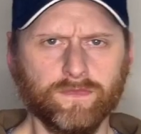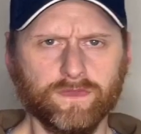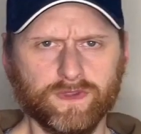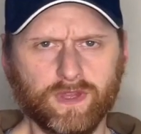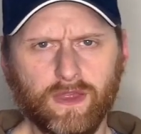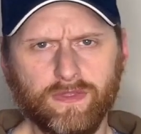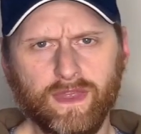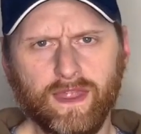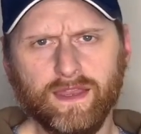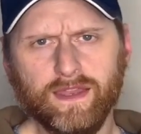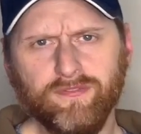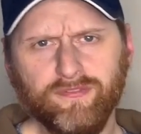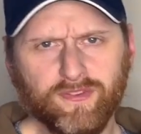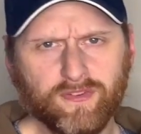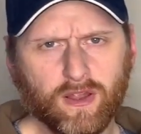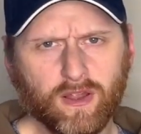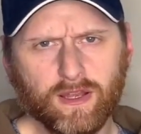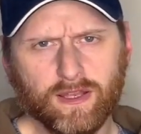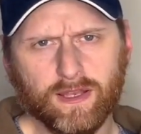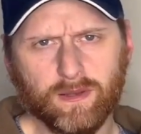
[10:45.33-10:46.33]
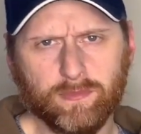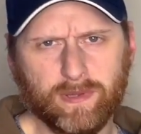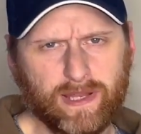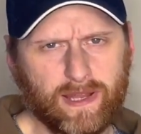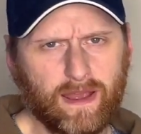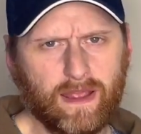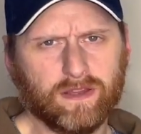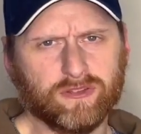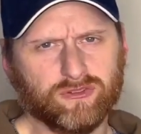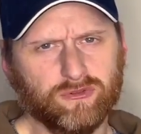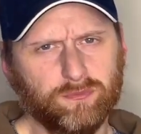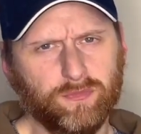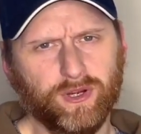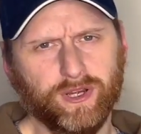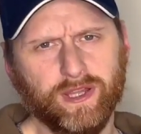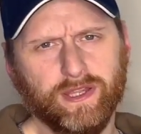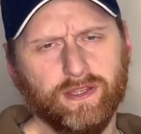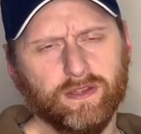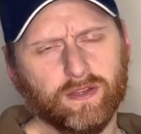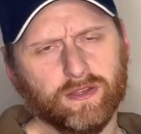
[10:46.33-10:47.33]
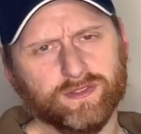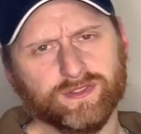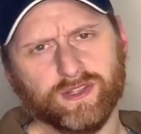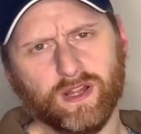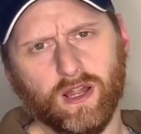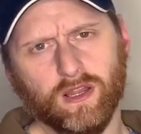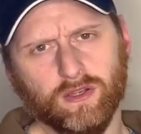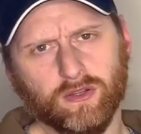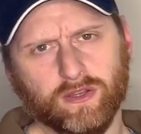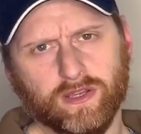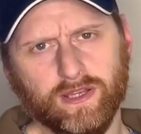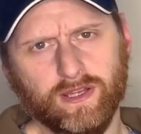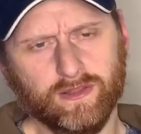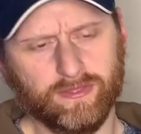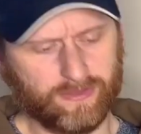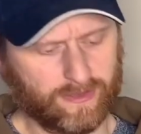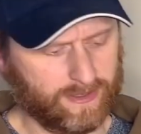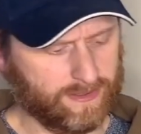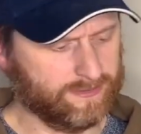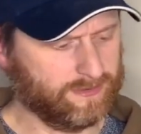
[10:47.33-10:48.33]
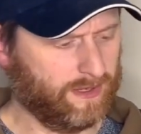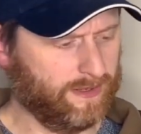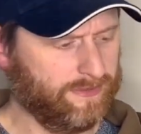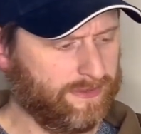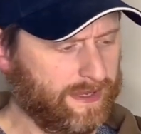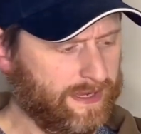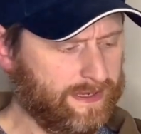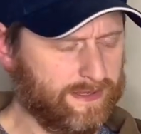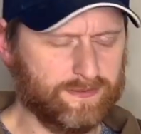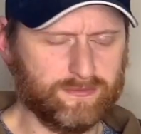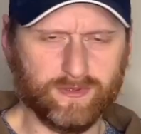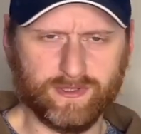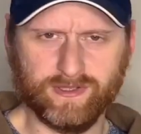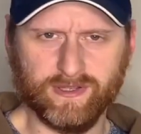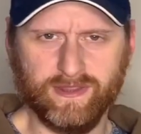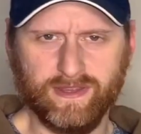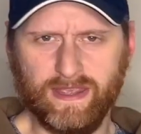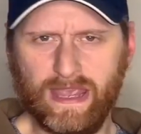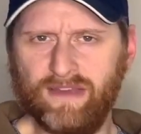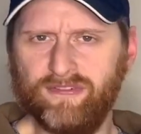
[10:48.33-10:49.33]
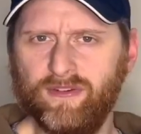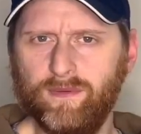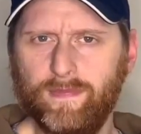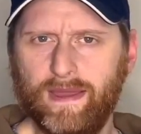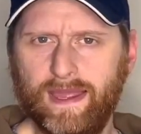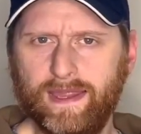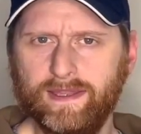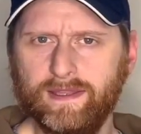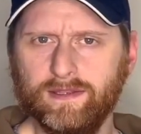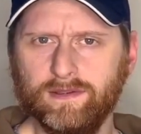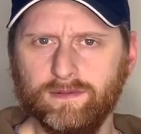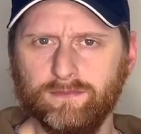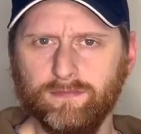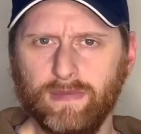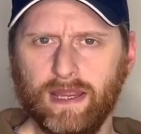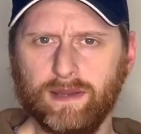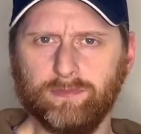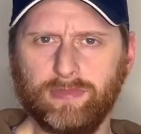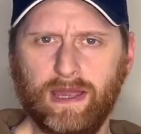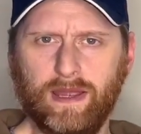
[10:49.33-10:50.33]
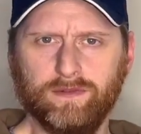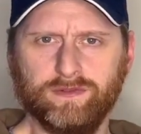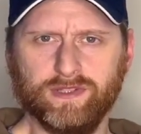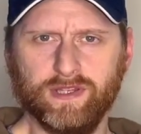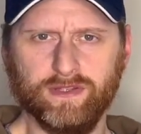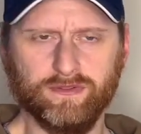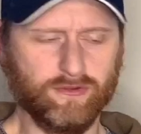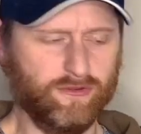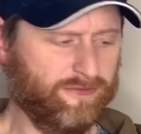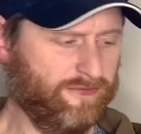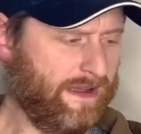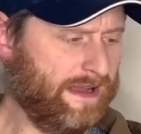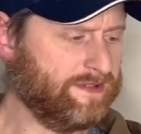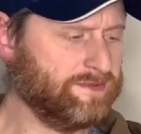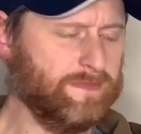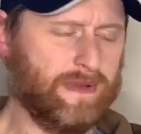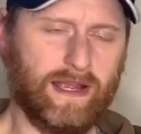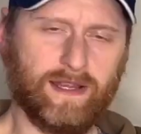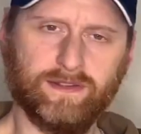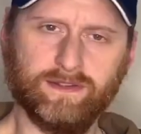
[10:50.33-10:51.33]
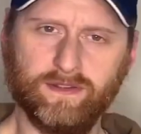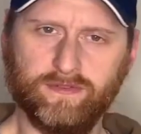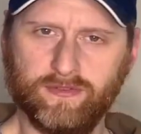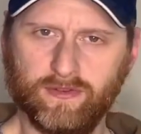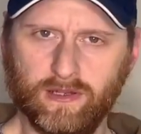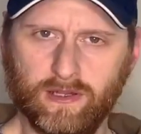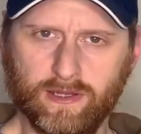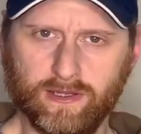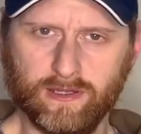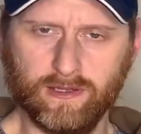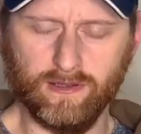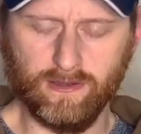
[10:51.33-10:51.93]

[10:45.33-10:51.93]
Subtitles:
So then if you've got a little bit of extra money, you can start looking at things like these, which are the FMA mag pouches, or fast mags if you like.